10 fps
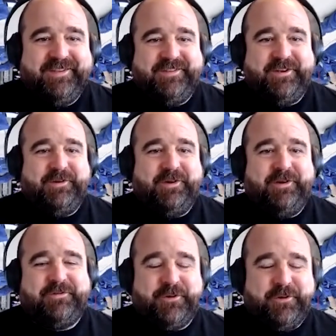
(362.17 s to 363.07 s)
So
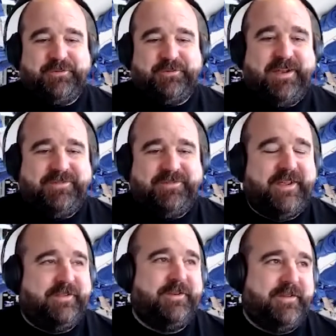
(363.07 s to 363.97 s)
of course we have to
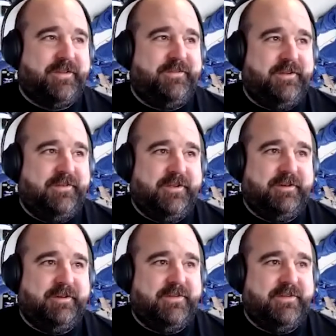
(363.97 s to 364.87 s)
those safety
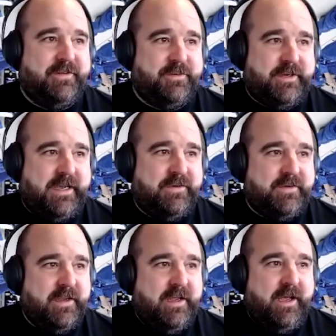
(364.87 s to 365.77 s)
considerations into account,